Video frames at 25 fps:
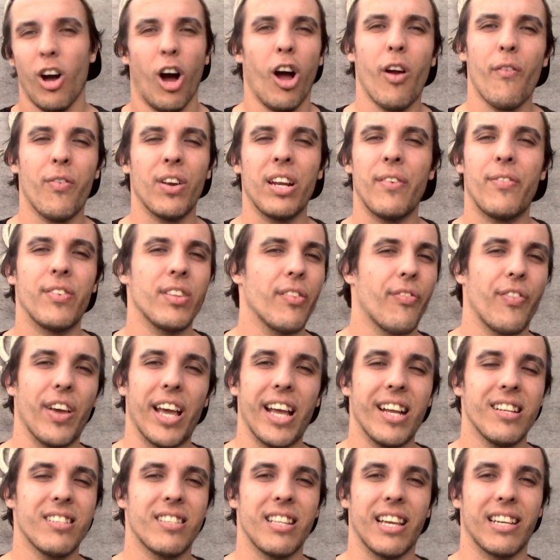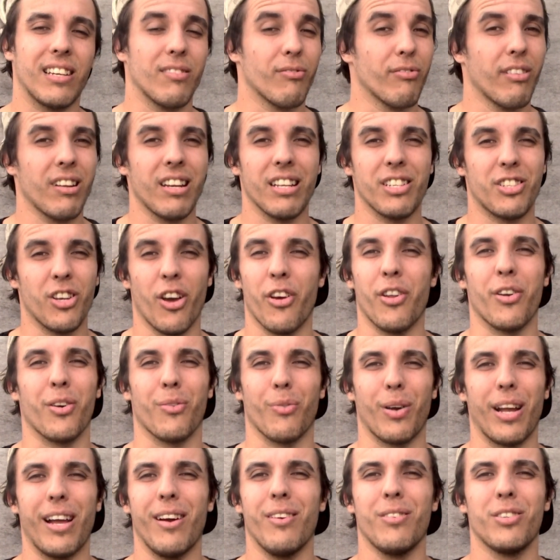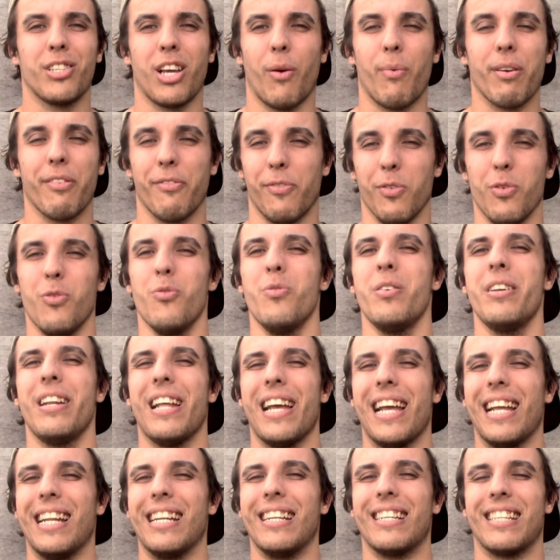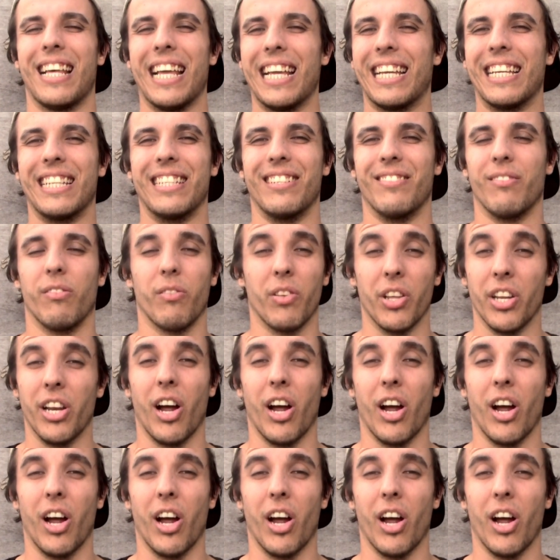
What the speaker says: Hopefully for the fans, they can really turn it around going forward, and they can,